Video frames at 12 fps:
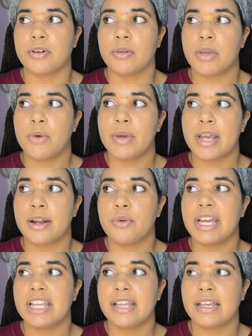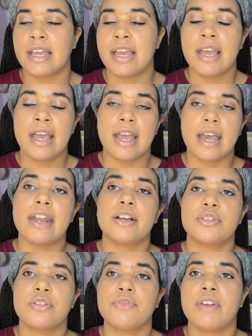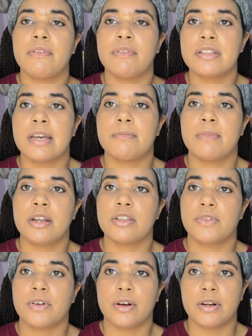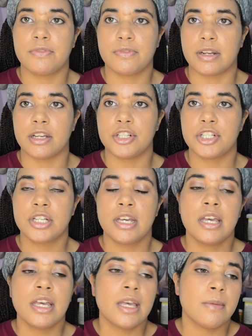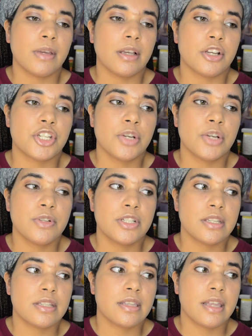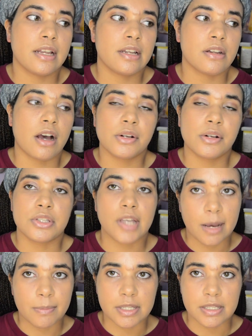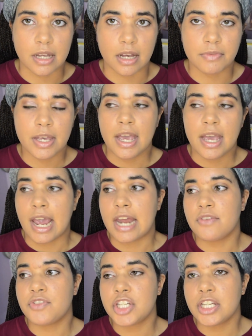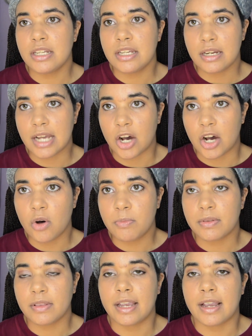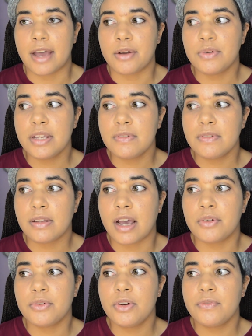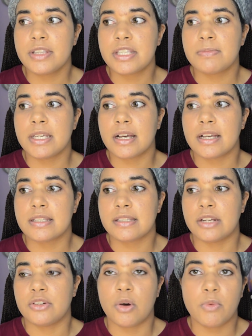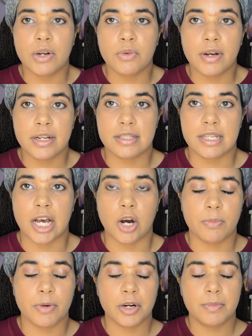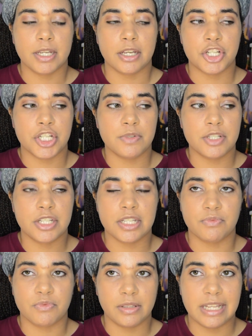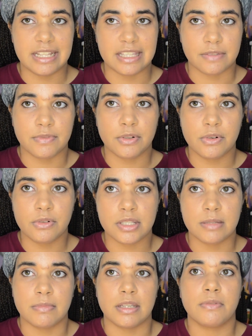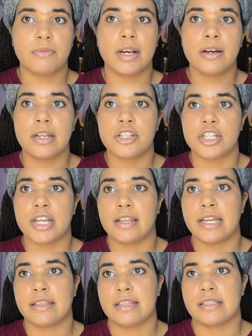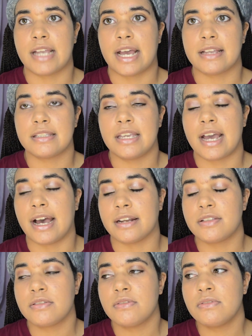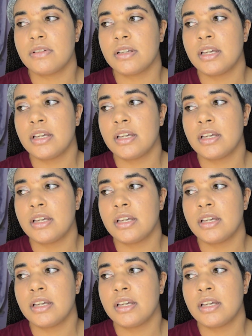a meal, we had to wait like an extra 5 or 10 minutes for her to finish, because she was just like not on top of stuff. And if she needed help, like I don't know if it's because like no one wanted to help her, because she was just really difficult to be around and she had like this nasty attitude.